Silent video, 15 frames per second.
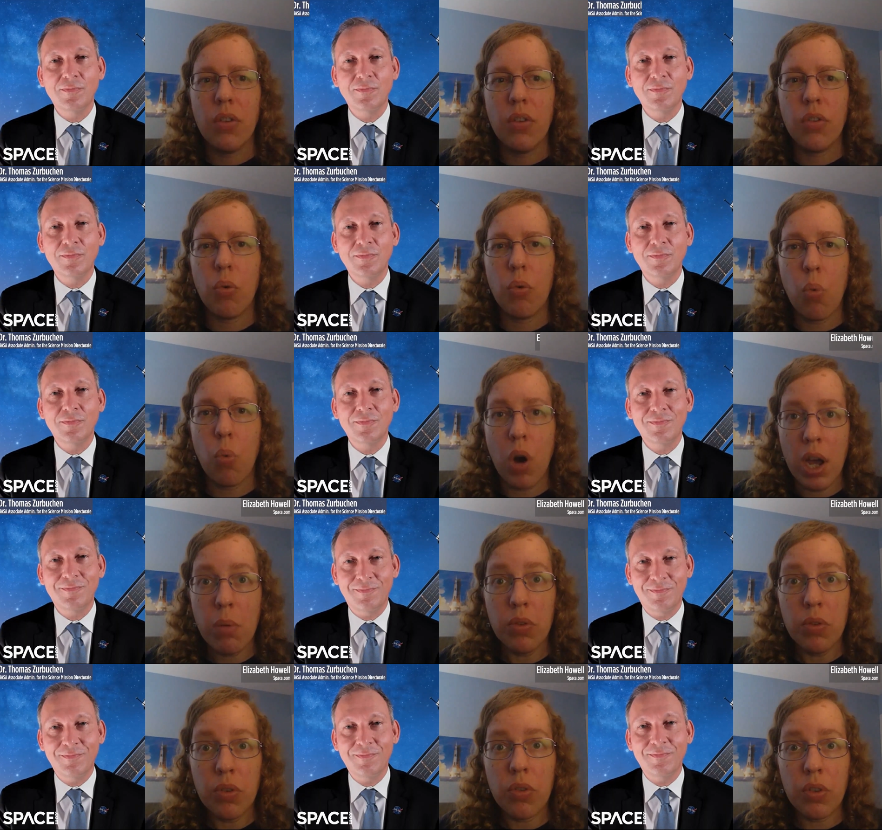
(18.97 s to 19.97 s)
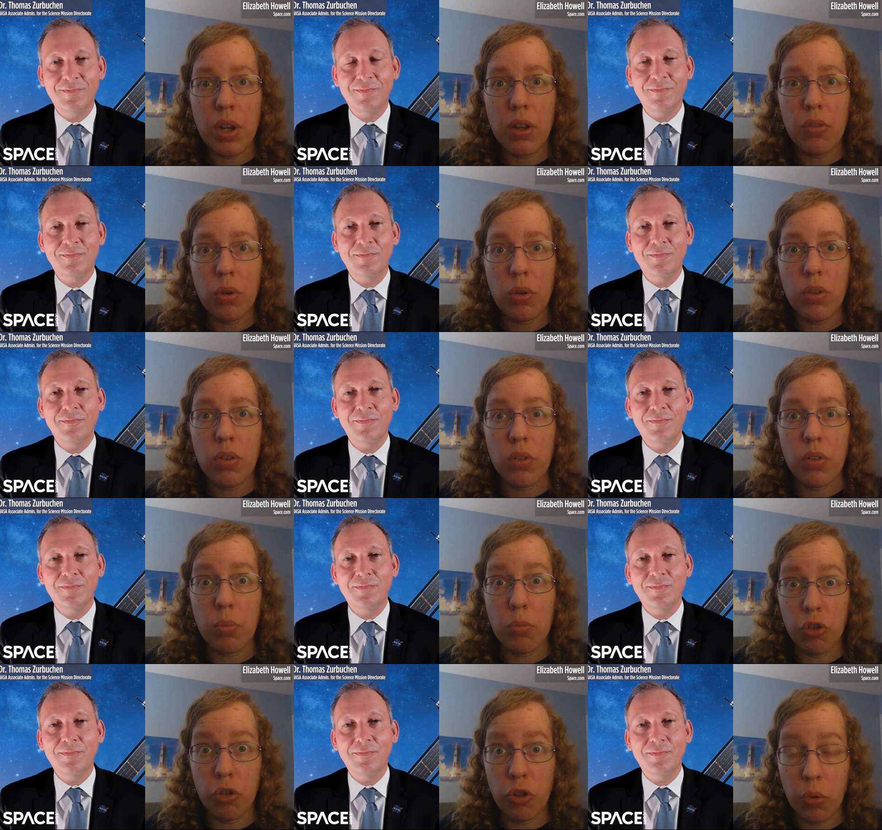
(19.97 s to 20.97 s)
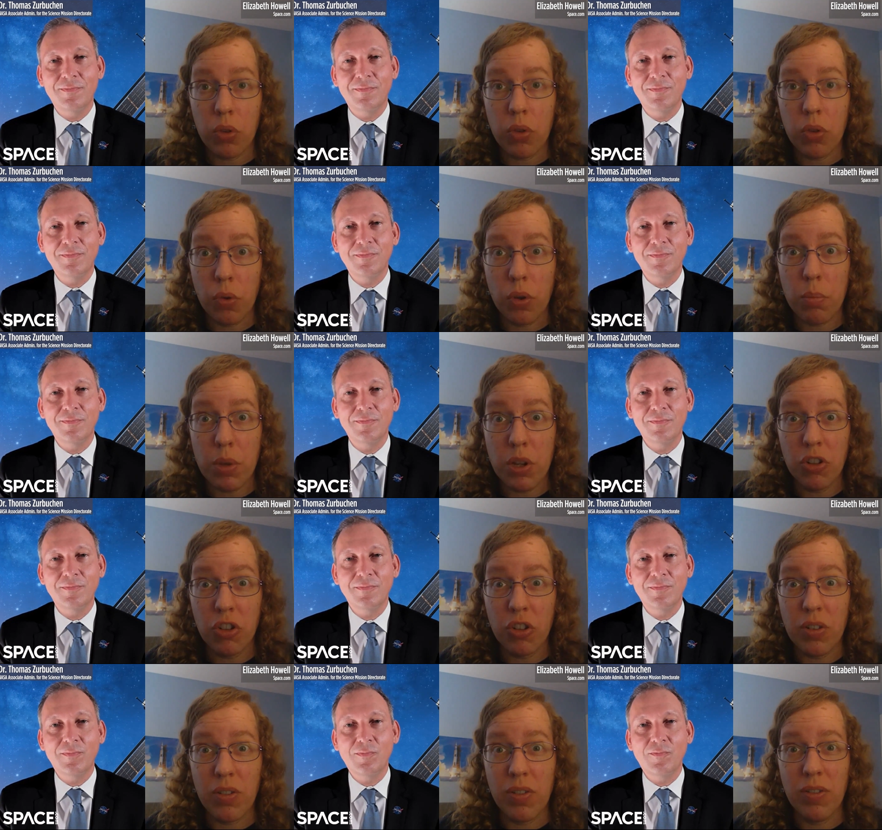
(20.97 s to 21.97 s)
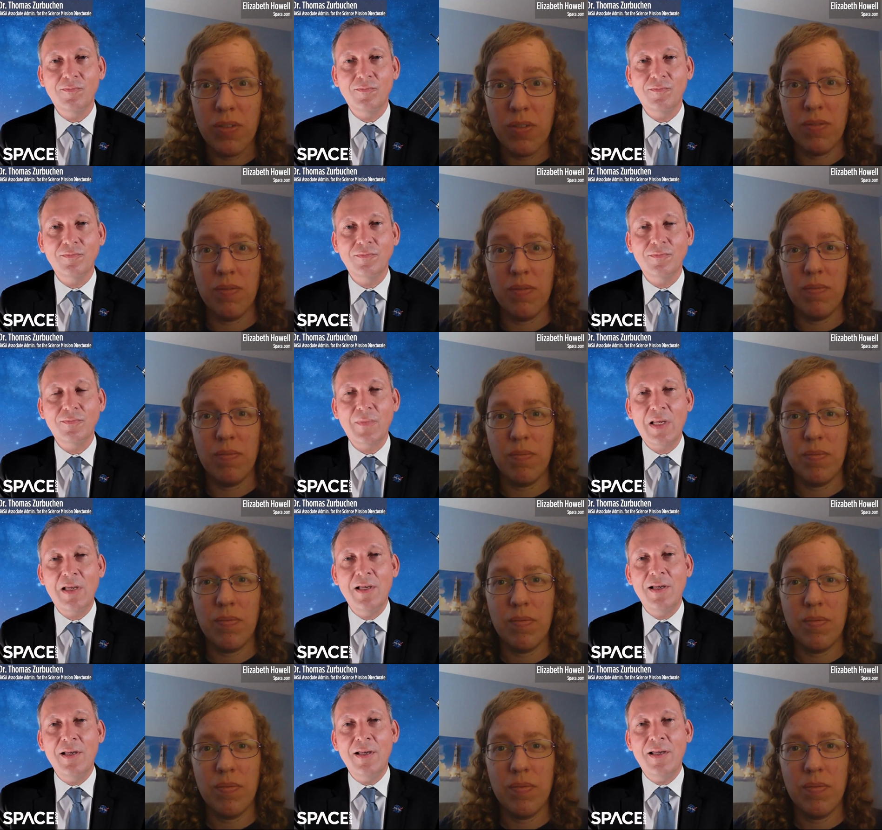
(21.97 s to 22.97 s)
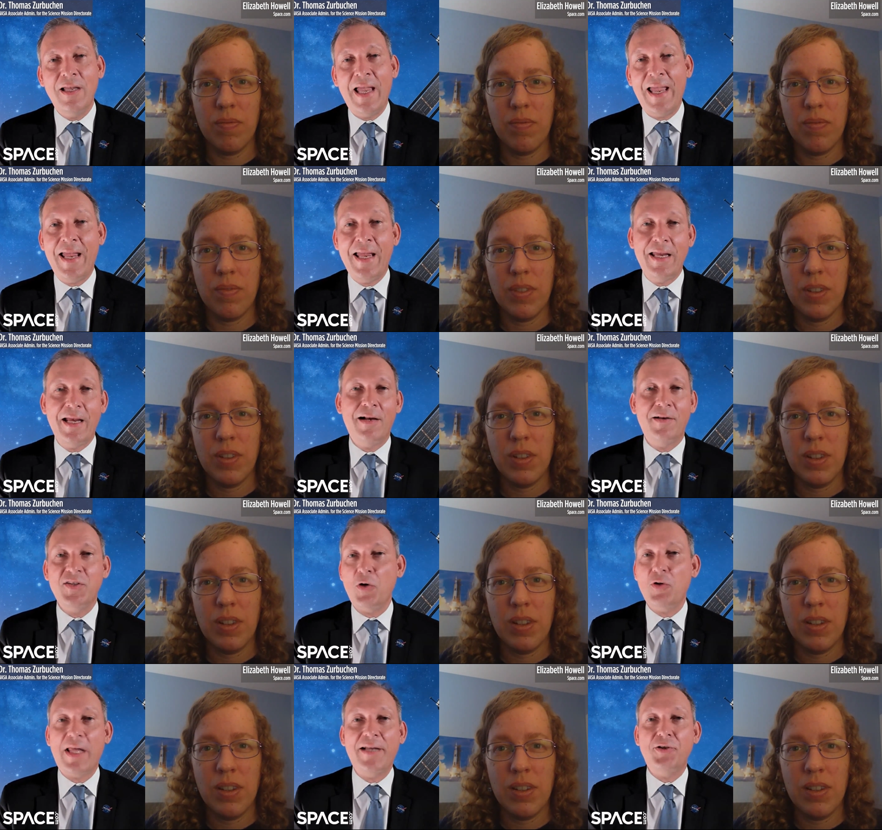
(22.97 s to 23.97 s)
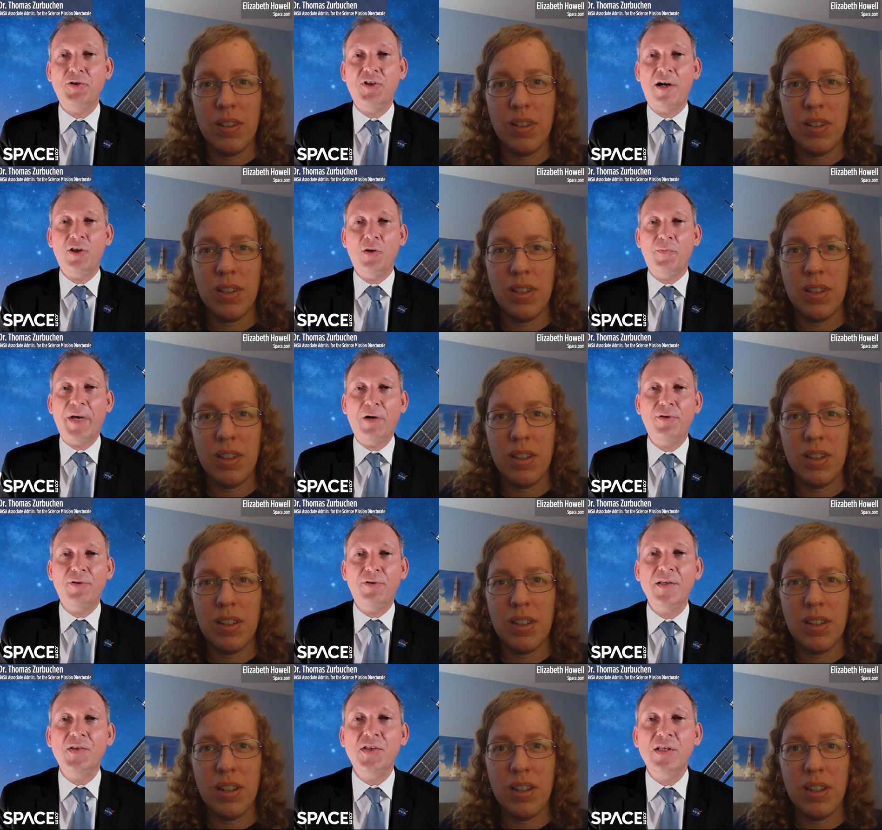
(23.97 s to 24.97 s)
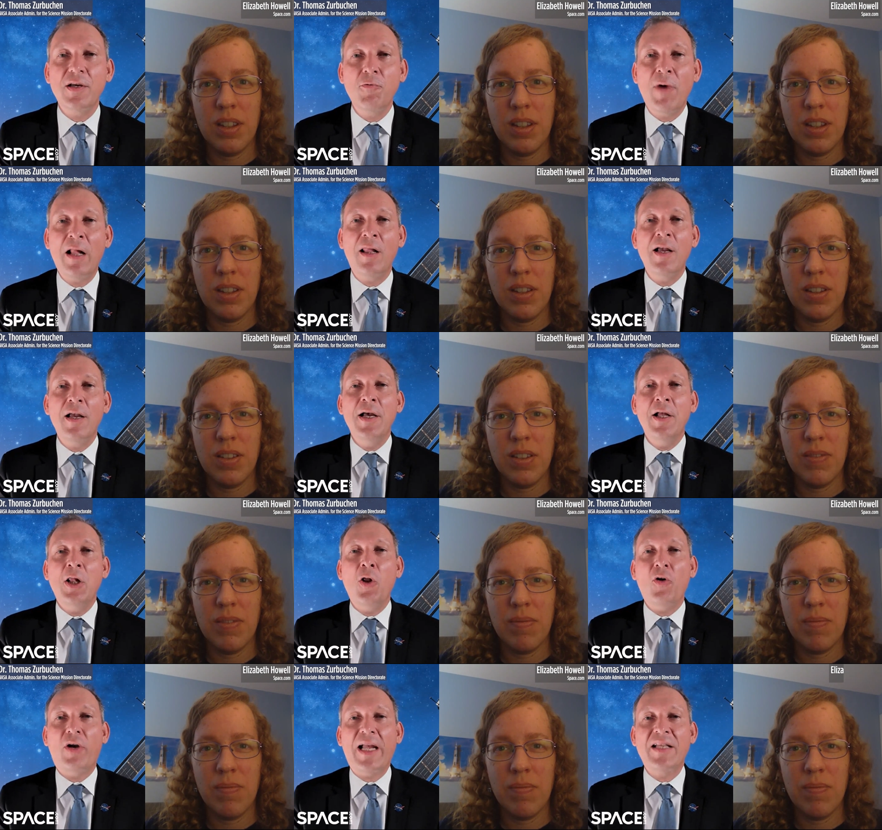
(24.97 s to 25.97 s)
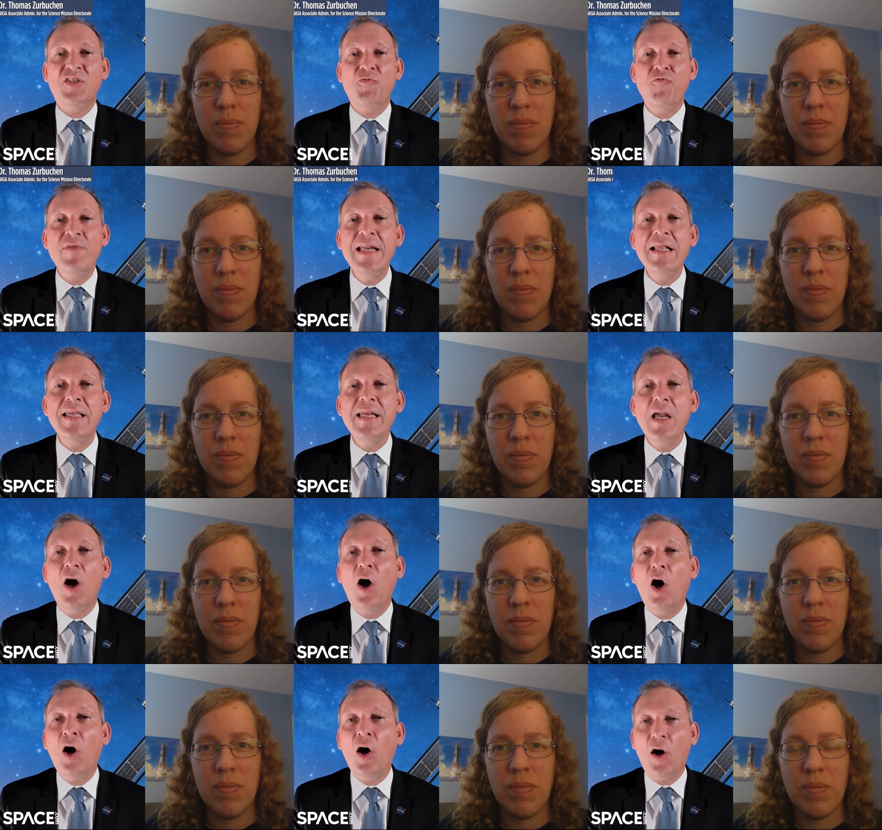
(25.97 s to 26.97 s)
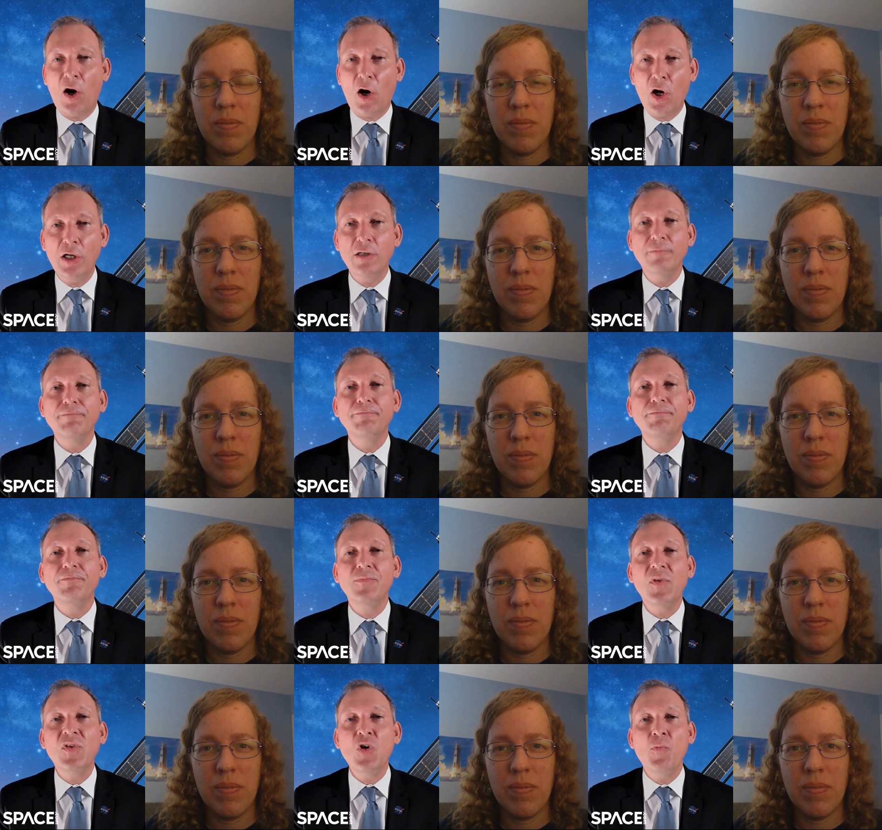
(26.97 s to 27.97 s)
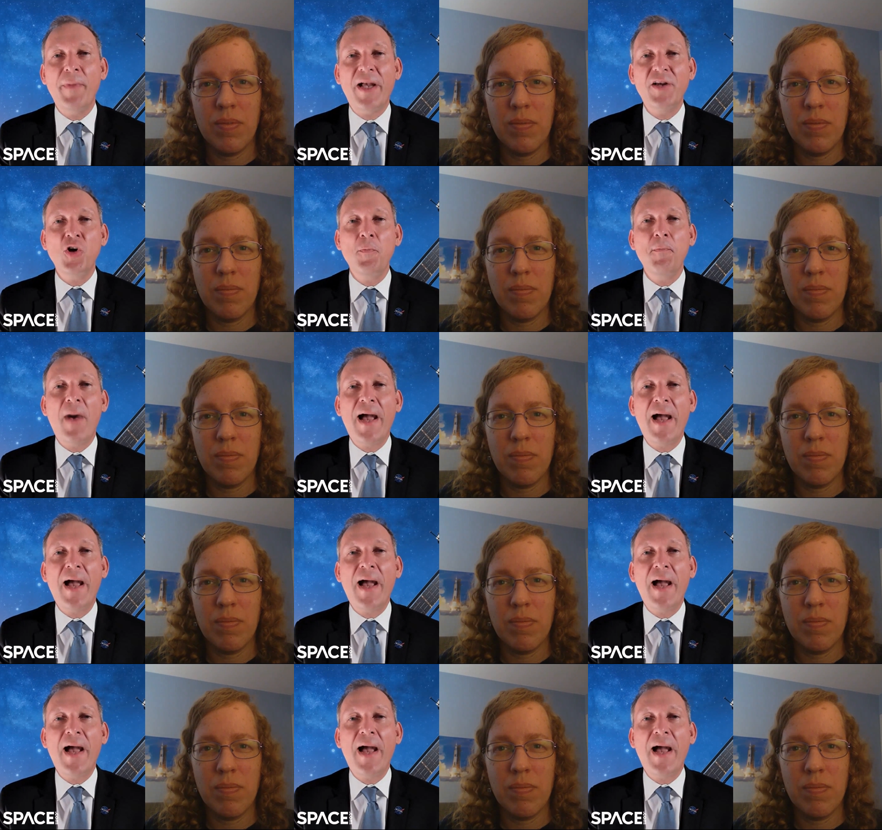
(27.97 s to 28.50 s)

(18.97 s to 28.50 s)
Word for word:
Speaker 1: And so, why was this asteroid system chosen for the mission?
Speaker 2: Hey, uh, so glad to talk to you about this. Well, look, it's really hard to measure